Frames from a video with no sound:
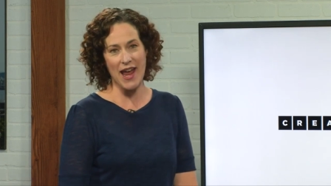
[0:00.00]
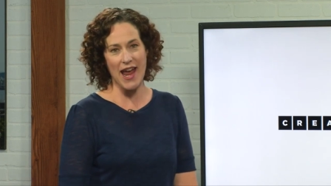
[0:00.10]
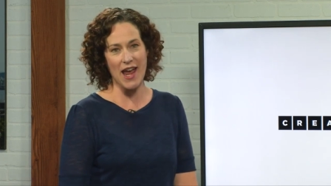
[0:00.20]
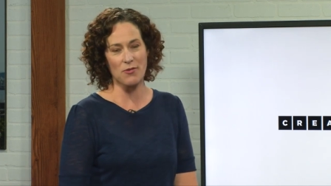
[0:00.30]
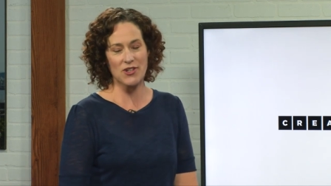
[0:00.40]

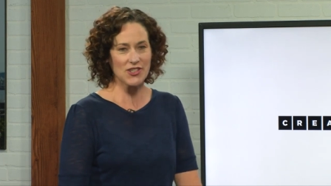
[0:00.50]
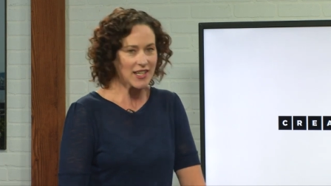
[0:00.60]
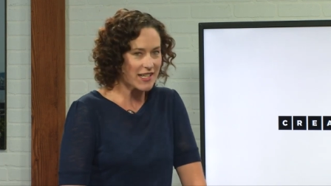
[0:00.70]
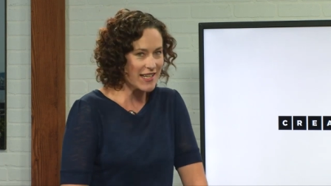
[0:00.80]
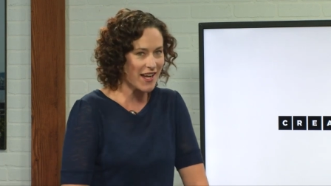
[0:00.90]
And we're just
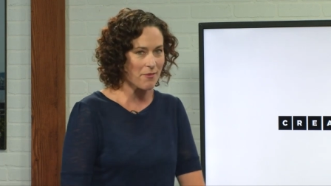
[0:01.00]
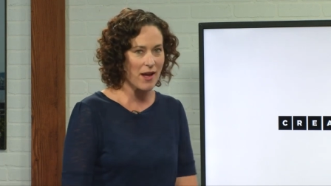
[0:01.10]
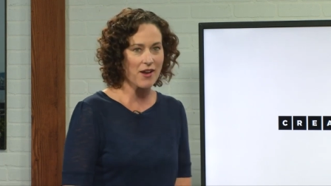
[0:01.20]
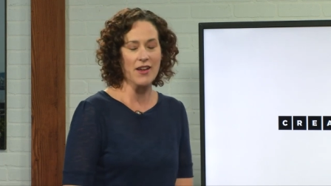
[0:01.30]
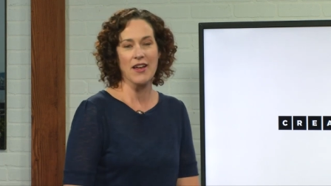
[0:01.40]
going to take
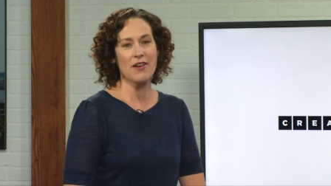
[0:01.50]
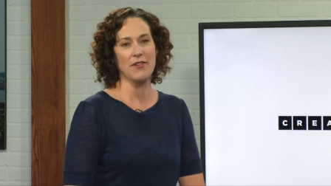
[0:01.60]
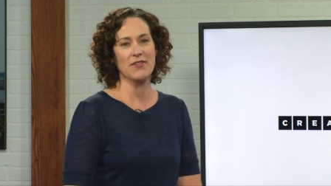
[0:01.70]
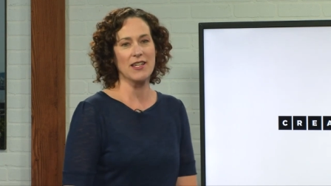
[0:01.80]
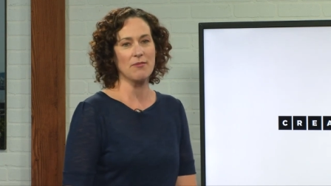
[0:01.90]
about
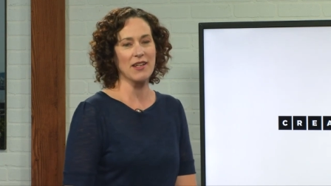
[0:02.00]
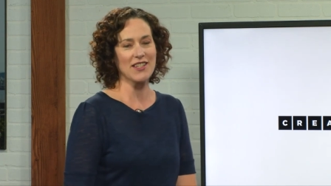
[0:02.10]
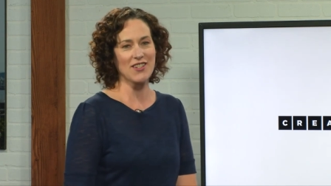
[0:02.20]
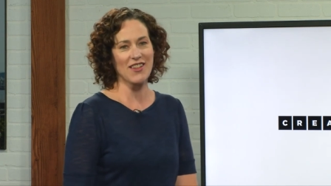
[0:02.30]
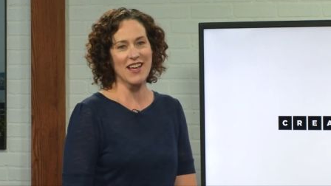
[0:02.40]
fifteen
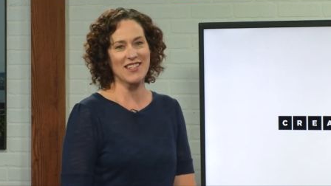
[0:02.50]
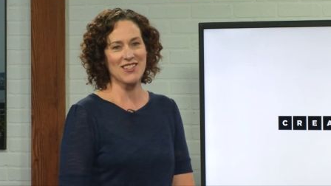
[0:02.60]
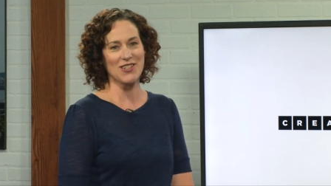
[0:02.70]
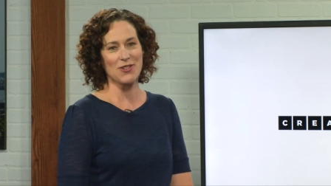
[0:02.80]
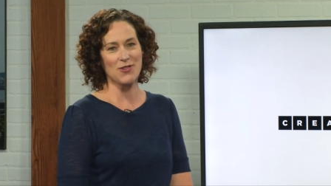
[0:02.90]
minutes or less
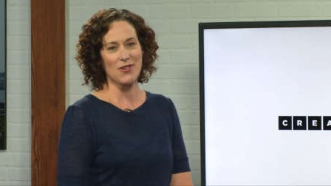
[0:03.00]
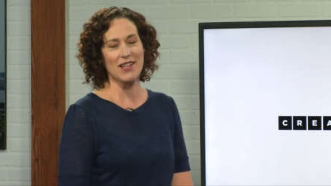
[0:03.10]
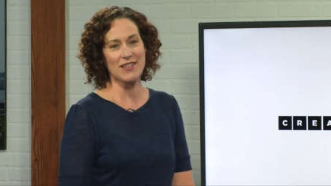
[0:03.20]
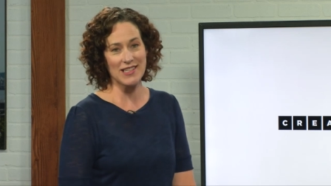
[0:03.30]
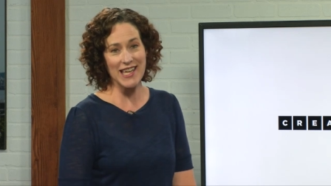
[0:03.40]
to